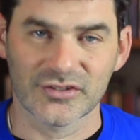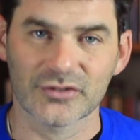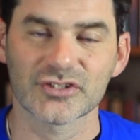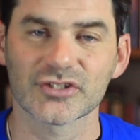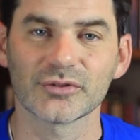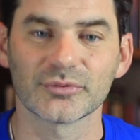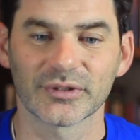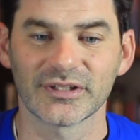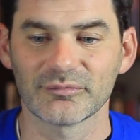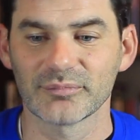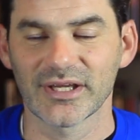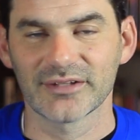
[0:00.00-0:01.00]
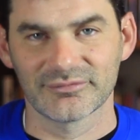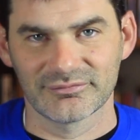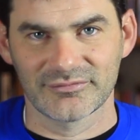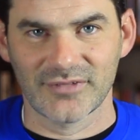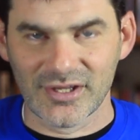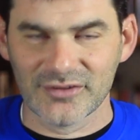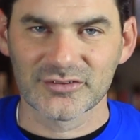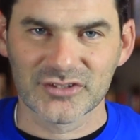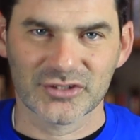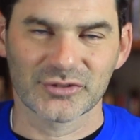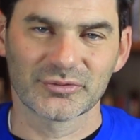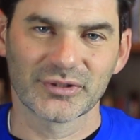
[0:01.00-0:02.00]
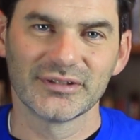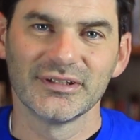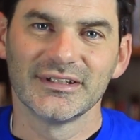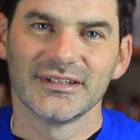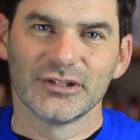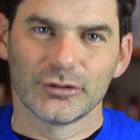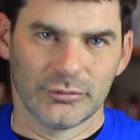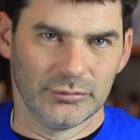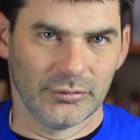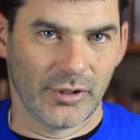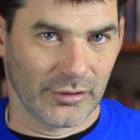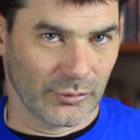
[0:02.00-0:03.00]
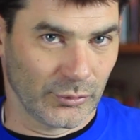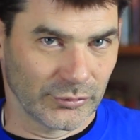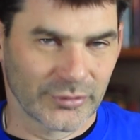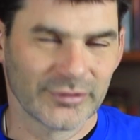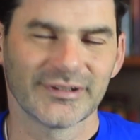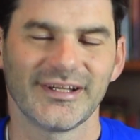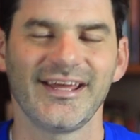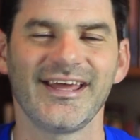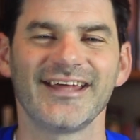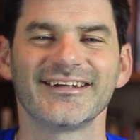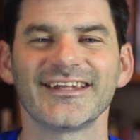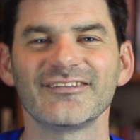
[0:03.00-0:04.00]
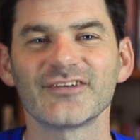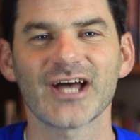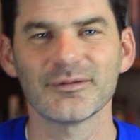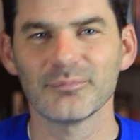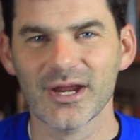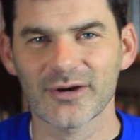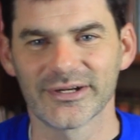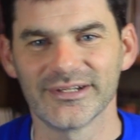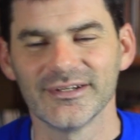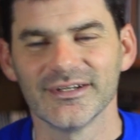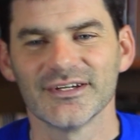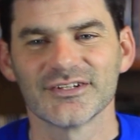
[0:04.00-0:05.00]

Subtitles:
Their children have met other children who are older, and they've gotten married.